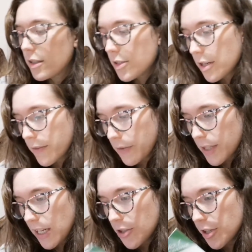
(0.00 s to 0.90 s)
don't know if they have
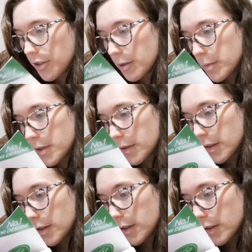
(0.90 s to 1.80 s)
the issue numbers
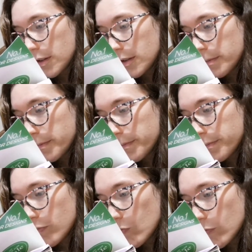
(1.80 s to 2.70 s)
on them.